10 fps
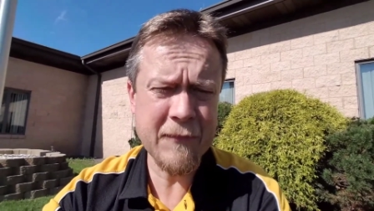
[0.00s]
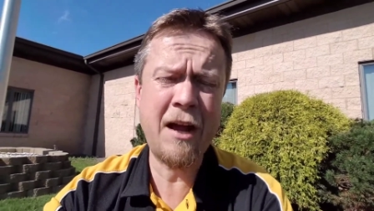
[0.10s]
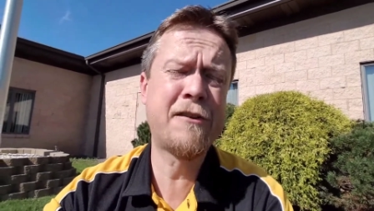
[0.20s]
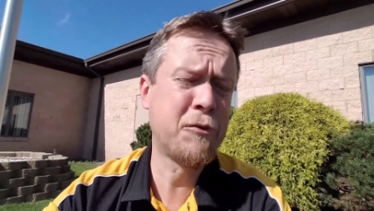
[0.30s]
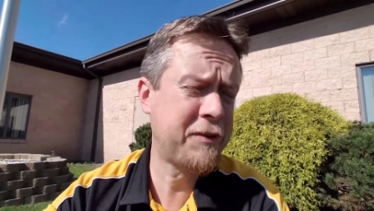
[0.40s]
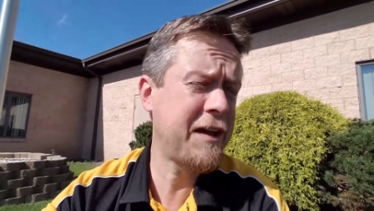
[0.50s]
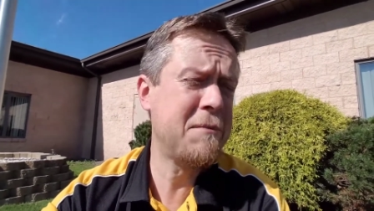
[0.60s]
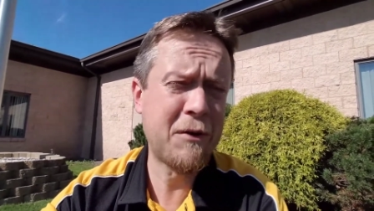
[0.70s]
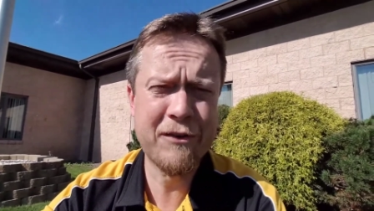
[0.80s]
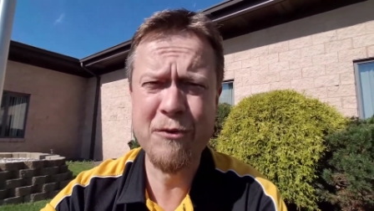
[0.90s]
high schools and
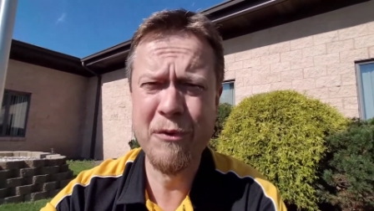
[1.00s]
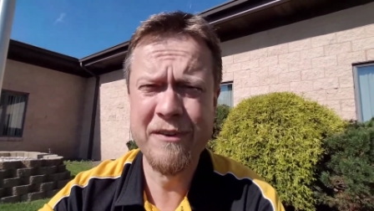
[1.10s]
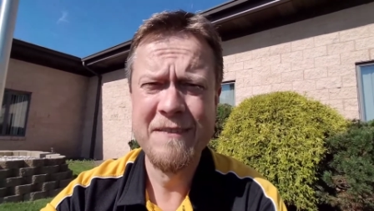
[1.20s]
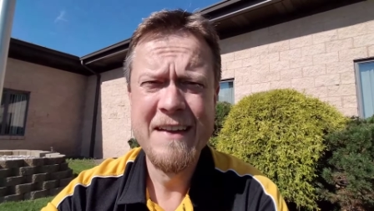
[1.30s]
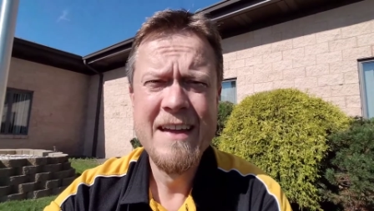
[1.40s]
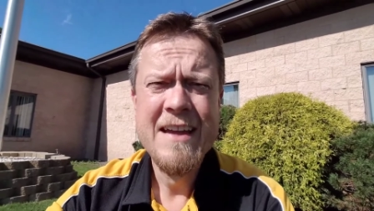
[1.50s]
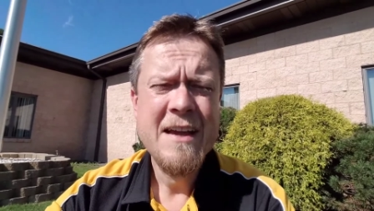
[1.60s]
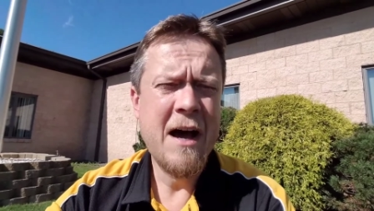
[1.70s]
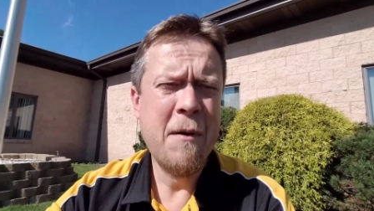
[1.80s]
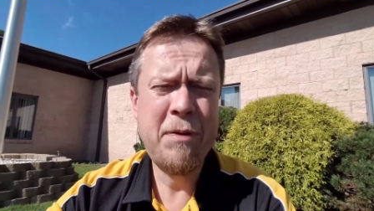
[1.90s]
middle schools.
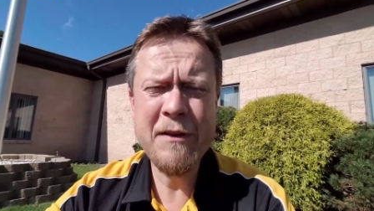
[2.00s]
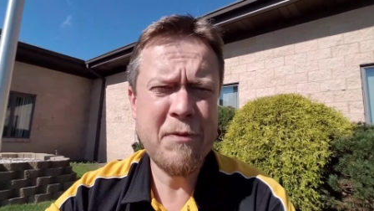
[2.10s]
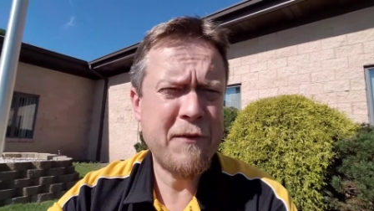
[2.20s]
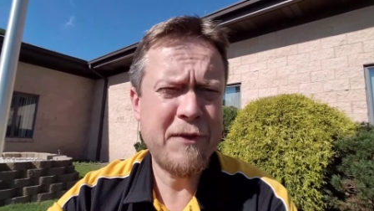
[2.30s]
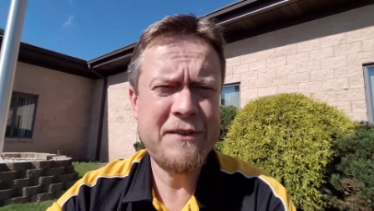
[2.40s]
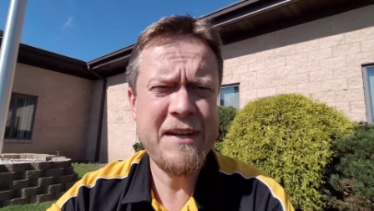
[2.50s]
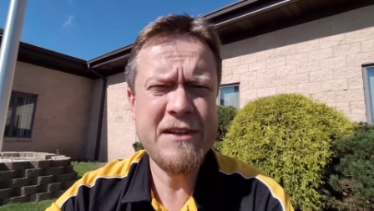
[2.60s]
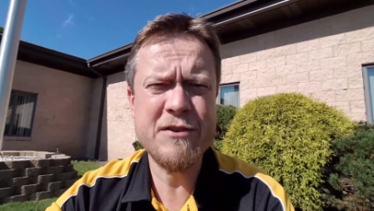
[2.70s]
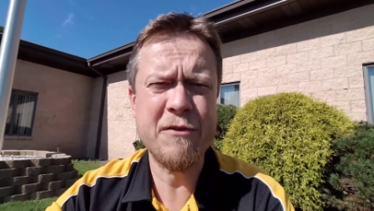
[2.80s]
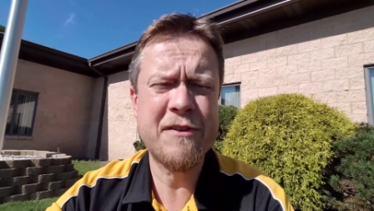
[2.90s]
Uh, please pray for the
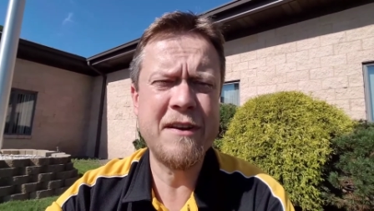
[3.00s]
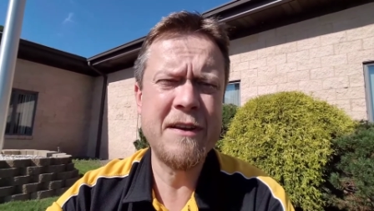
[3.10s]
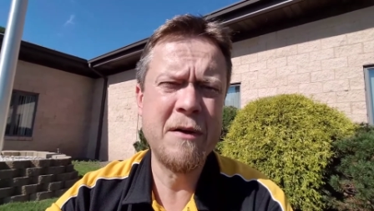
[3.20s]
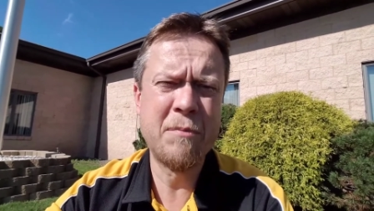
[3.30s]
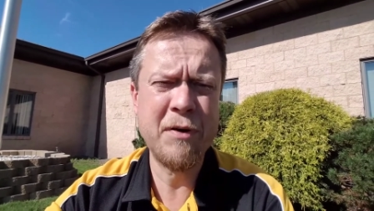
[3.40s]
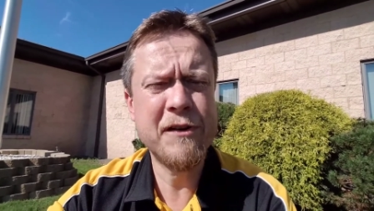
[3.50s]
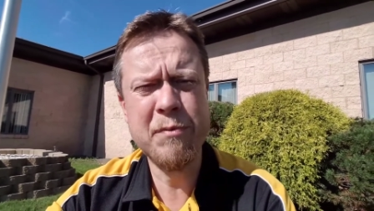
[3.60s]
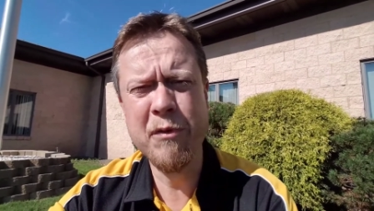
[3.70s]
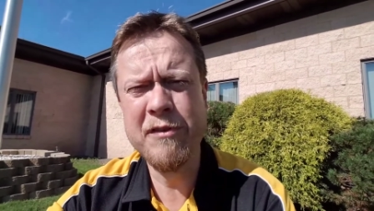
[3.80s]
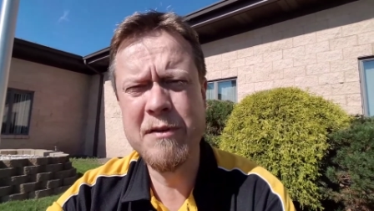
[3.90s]
teachers and the
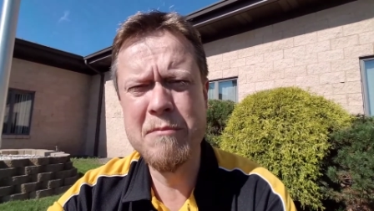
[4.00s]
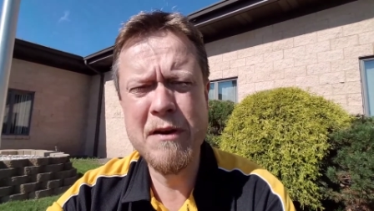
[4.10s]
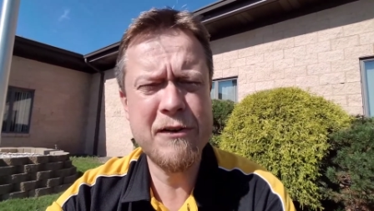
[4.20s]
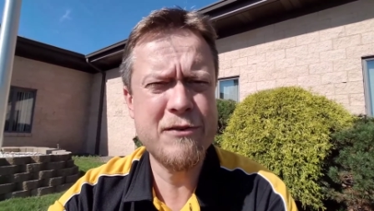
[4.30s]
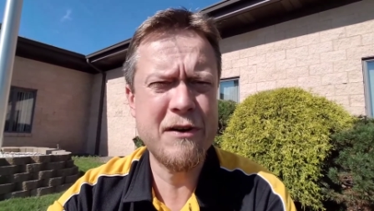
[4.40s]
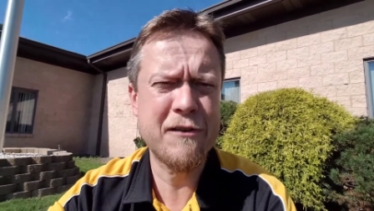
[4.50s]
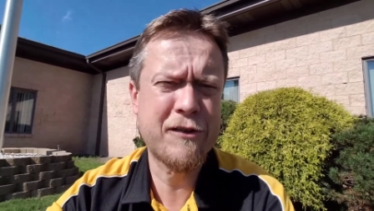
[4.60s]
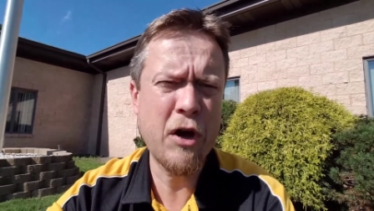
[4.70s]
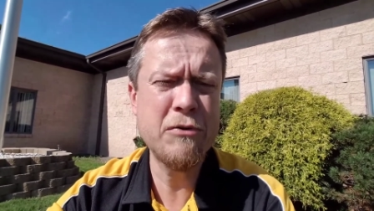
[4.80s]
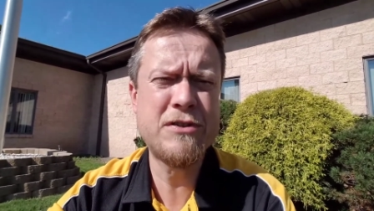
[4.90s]
principals, administrators,
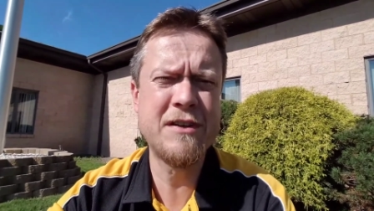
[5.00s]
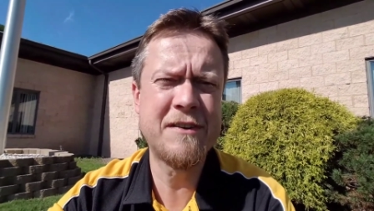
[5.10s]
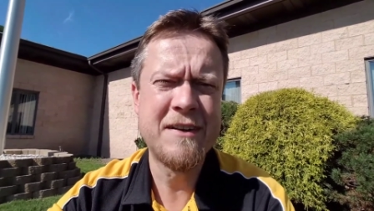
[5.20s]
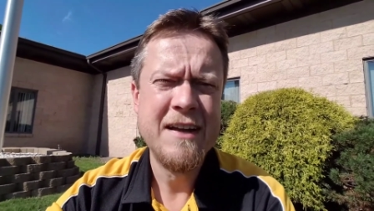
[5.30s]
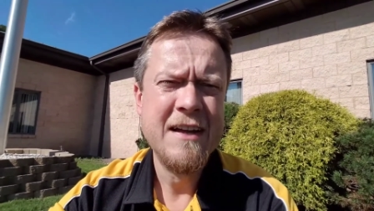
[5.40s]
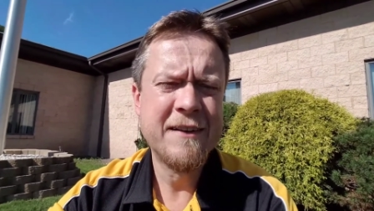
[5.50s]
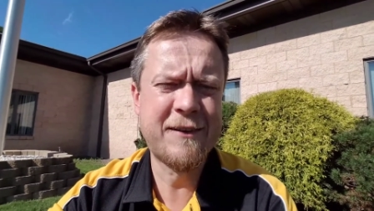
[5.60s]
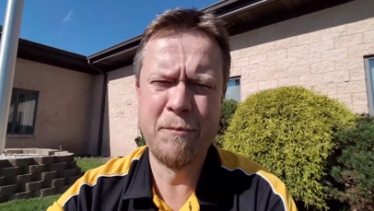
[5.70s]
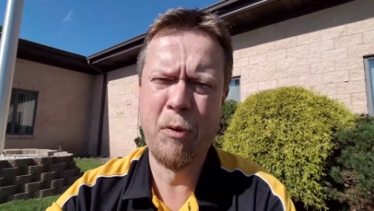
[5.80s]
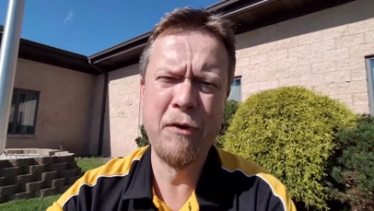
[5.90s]
coaches,
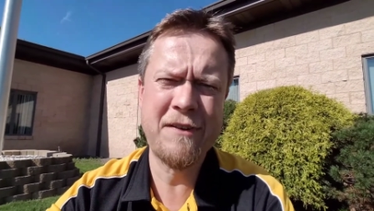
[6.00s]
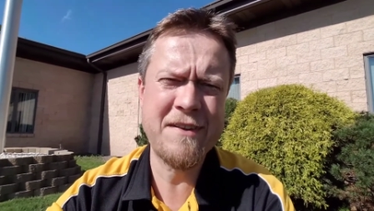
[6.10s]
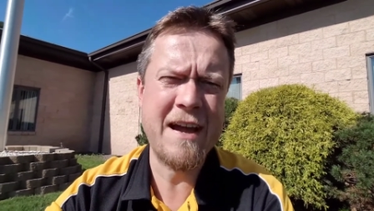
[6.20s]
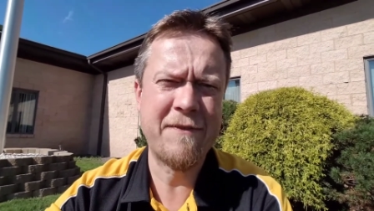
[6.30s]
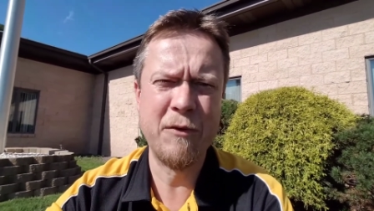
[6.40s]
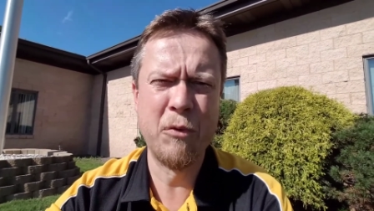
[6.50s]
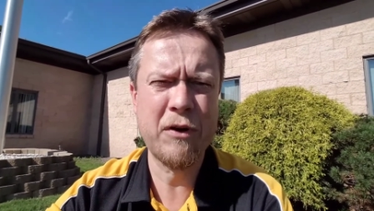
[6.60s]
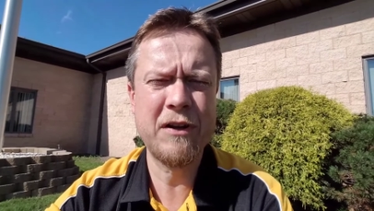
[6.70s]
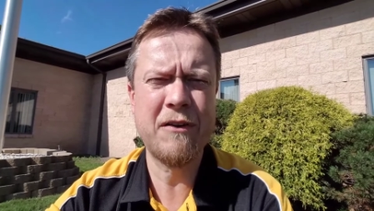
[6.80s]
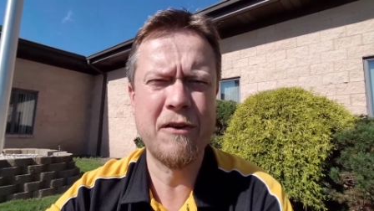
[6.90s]
support staff that
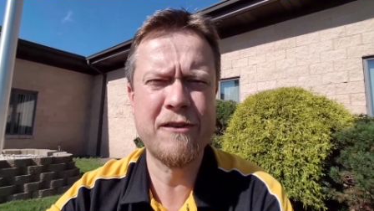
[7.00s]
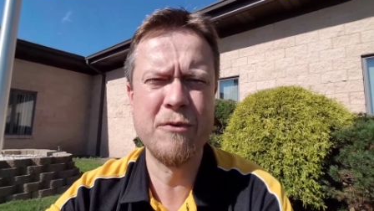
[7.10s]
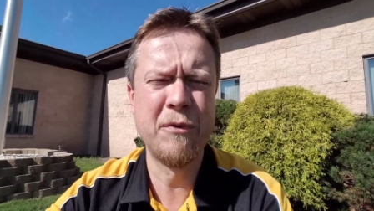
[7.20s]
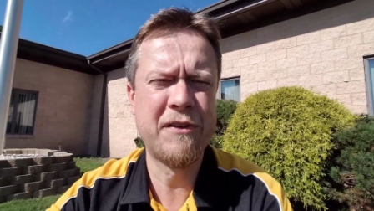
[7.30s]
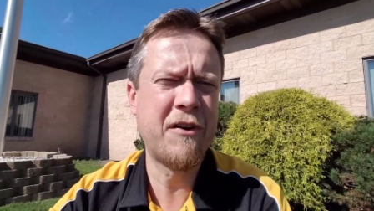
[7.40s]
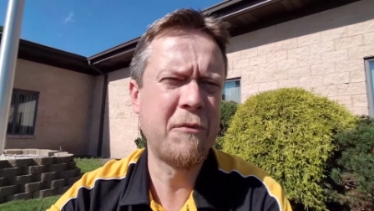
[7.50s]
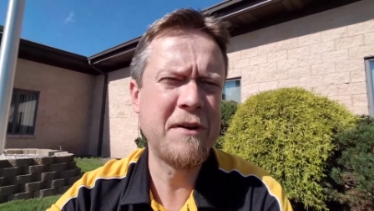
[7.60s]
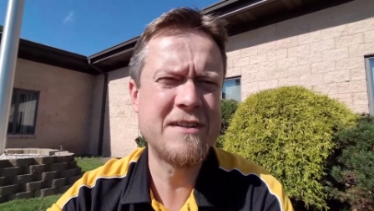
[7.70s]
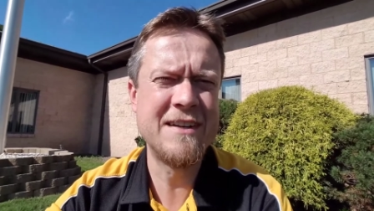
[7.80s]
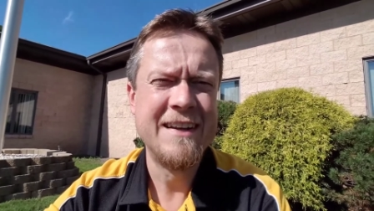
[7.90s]
work at our schools in our
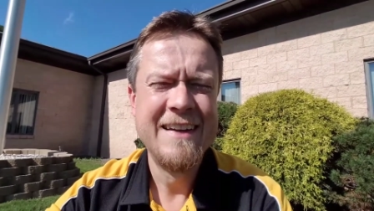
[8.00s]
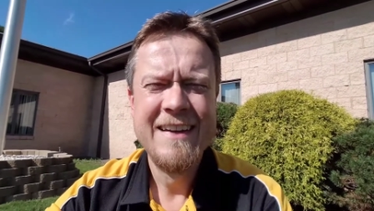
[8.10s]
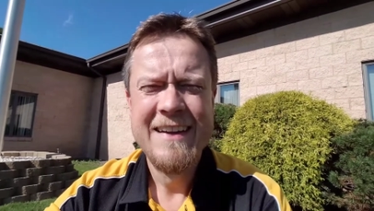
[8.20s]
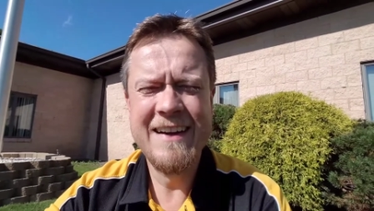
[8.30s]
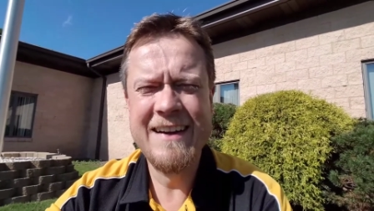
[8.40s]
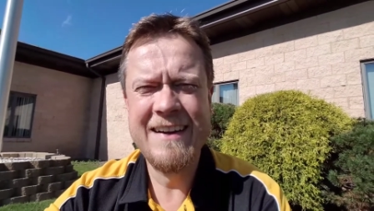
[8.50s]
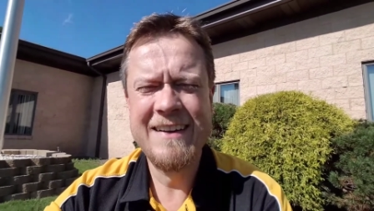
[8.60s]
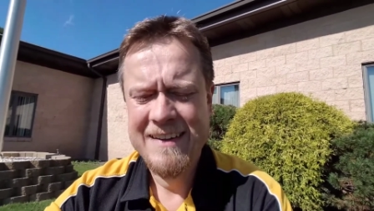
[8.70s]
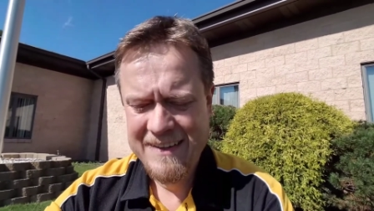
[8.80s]
region. Uh,